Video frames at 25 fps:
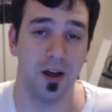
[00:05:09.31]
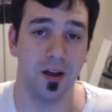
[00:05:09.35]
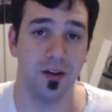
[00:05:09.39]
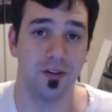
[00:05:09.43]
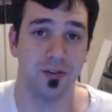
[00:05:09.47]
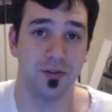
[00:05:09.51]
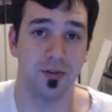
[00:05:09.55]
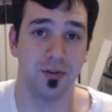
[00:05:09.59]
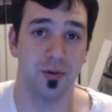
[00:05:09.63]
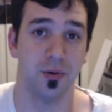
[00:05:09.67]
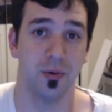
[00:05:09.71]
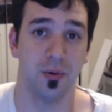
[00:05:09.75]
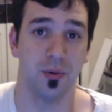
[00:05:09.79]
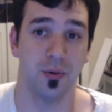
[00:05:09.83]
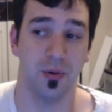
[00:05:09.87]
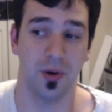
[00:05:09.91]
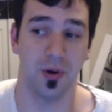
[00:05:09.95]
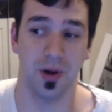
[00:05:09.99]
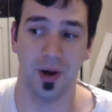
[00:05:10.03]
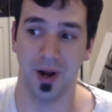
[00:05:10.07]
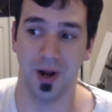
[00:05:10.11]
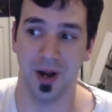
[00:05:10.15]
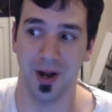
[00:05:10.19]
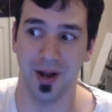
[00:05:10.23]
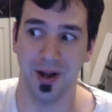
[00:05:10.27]
So
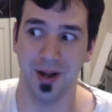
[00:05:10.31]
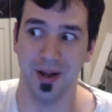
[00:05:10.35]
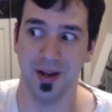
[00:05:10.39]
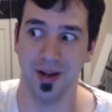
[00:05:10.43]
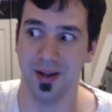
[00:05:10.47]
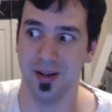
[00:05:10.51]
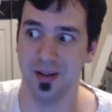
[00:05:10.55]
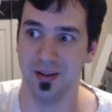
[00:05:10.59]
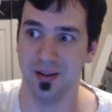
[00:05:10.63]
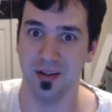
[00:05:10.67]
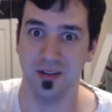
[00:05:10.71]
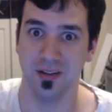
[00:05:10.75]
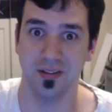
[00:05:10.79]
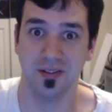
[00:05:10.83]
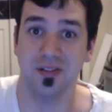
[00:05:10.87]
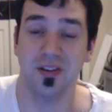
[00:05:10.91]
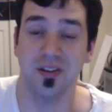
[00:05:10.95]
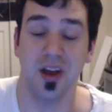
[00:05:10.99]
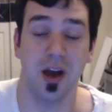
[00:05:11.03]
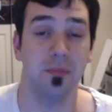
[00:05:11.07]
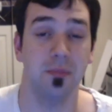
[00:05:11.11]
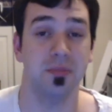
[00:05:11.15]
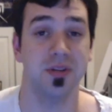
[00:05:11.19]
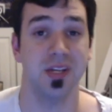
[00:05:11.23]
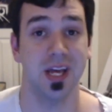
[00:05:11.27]
I
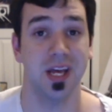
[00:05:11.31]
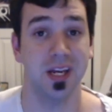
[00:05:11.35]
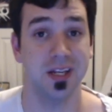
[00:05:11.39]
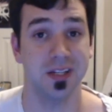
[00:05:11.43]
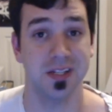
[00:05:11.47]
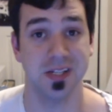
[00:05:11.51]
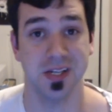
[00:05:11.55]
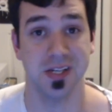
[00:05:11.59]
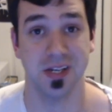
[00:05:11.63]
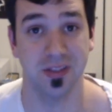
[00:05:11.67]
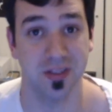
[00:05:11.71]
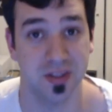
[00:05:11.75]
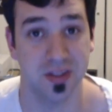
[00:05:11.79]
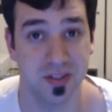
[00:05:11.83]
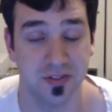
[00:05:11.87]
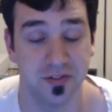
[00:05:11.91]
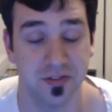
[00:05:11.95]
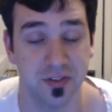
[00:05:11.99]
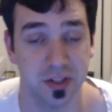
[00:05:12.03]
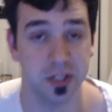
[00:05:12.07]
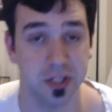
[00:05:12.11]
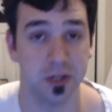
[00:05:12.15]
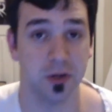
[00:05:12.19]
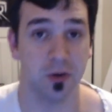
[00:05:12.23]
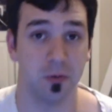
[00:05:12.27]
stopped editing this
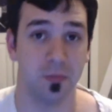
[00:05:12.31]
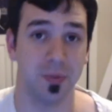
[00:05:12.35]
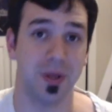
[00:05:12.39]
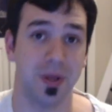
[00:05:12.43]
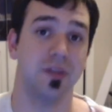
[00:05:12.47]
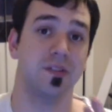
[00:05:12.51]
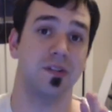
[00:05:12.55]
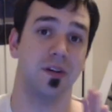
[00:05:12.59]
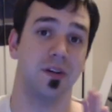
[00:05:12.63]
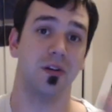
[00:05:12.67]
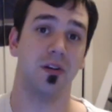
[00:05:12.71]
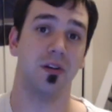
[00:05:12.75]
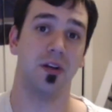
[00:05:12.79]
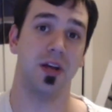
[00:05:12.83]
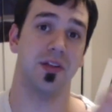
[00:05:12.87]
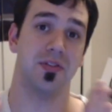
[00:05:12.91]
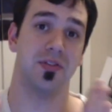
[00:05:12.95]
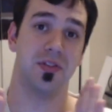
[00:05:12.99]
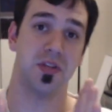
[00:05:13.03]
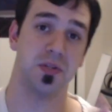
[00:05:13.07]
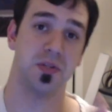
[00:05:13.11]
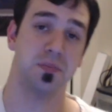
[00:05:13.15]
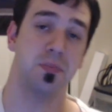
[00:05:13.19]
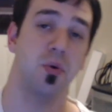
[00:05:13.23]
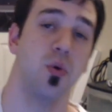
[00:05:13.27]
video basically at
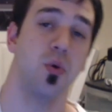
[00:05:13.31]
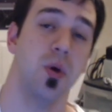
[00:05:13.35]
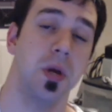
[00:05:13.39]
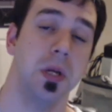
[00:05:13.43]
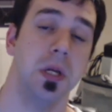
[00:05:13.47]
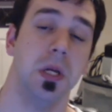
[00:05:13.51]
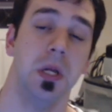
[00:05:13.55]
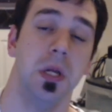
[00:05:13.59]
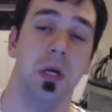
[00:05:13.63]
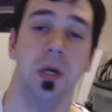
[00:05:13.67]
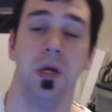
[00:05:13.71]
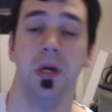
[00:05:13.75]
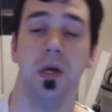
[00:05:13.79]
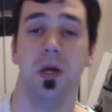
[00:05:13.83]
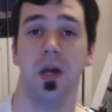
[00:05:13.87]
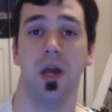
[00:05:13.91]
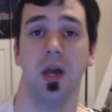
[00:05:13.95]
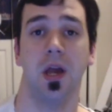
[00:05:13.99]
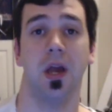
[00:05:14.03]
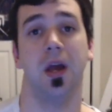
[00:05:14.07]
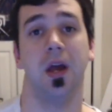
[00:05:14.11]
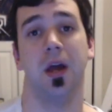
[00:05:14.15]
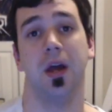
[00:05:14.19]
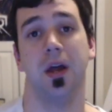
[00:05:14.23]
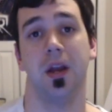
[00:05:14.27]
this point,
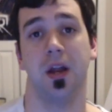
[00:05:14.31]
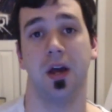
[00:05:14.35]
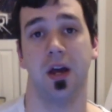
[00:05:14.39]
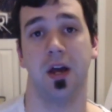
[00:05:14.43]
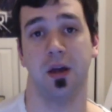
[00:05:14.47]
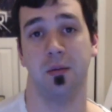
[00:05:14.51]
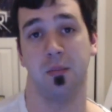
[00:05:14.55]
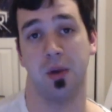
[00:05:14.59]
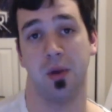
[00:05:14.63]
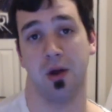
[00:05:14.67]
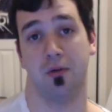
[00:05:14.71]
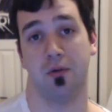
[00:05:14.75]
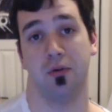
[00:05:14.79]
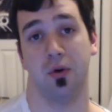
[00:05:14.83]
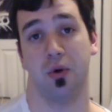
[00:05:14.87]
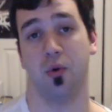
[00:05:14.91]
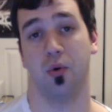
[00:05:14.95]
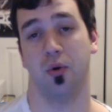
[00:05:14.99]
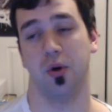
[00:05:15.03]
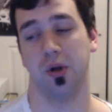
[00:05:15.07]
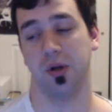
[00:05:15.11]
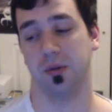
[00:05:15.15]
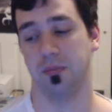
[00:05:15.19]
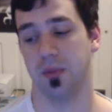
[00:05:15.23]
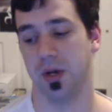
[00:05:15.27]
and I am now
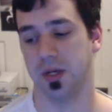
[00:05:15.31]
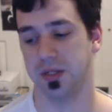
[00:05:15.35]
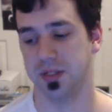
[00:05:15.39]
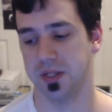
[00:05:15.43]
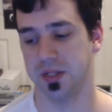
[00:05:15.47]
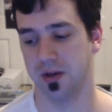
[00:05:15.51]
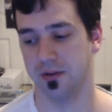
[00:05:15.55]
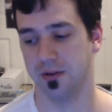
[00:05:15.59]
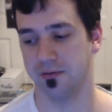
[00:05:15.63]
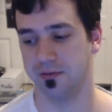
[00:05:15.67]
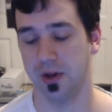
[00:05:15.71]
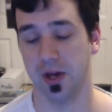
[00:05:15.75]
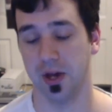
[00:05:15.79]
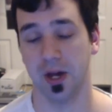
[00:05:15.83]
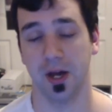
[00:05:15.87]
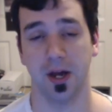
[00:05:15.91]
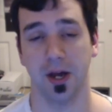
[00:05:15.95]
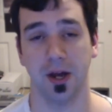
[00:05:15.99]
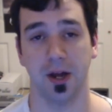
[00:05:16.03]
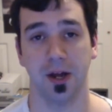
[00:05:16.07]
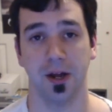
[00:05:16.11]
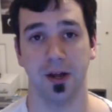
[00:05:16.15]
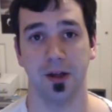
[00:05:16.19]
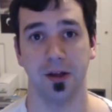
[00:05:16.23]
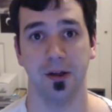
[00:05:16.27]
recording myself.
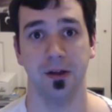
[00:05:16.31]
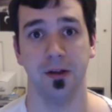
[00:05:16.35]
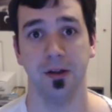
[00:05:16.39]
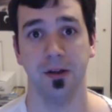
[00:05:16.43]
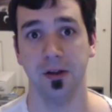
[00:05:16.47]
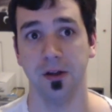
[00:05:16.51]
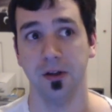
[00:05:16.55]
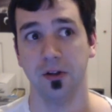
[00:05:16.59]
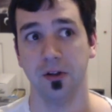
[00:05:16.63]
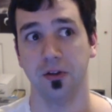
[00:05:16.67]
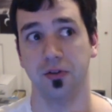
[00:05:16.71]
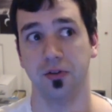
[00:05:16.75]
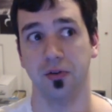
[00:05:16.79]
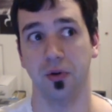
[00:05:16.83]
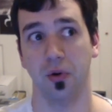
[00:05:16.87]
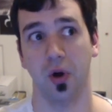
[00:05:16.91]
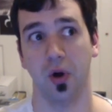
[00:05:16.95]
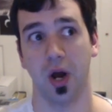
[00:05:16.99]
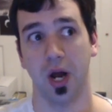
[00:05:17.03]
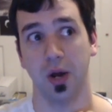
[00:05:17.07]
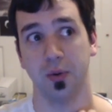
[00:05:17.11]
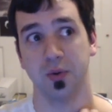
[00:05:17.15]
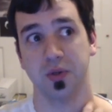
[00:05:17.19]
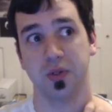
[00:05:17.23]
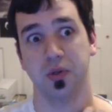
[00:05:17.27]
So
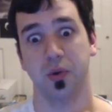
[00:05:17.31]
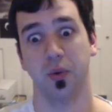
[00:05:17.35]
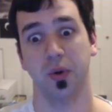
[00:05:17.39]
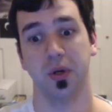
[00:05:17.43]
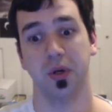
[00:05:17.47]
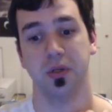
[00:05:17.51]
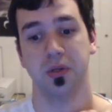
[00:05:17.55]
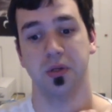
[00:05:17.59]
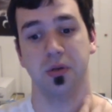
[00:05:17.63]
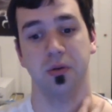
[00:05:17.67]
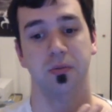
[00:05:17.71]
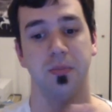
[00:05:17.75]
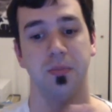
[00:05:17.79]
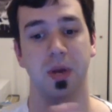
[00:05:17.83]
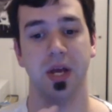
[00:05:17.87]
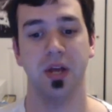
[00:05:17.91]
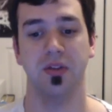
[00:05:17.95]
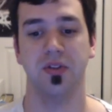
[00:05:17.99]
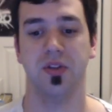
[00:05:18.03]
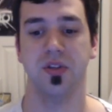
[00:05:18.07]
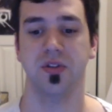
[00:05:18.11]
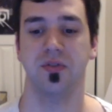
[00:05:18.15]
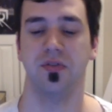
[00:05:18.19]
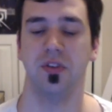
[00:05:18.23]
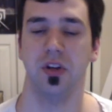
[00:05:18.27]
I was going to make
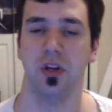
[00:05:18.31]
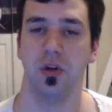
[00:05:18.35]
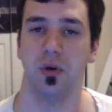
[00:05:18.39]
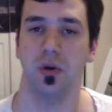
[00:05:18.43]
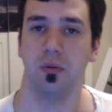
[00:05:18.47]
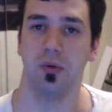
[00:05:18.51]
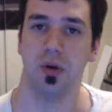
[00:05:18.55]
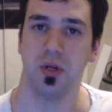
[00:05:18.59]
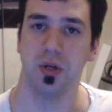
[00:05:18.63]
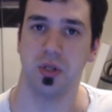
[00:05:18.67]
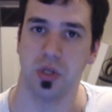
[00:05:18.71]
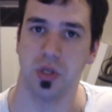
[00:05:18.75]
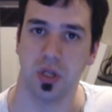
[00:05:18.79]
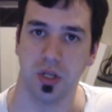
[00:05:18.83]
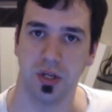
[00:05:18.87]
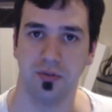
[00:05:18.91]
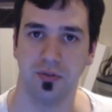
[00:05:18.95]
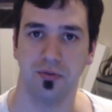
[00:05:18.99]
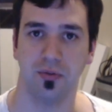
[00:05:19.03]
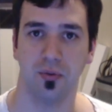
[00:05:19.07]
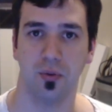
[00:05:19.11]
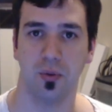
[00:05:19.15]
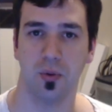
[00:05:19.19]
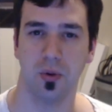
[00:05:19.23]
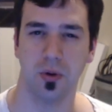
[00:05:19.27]
this video originally
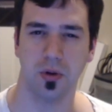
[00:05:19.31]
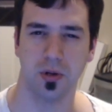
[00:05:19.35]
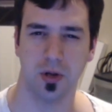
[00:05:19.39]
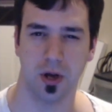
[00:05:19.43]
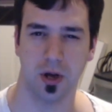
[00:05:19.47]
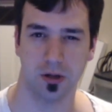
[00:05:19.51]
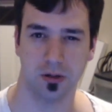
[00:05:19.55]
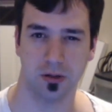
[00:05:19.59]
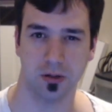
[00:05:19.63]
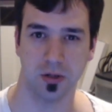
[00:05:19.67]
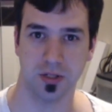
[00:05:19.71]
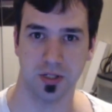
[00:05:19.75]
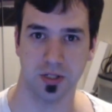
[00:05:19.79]
for Dr.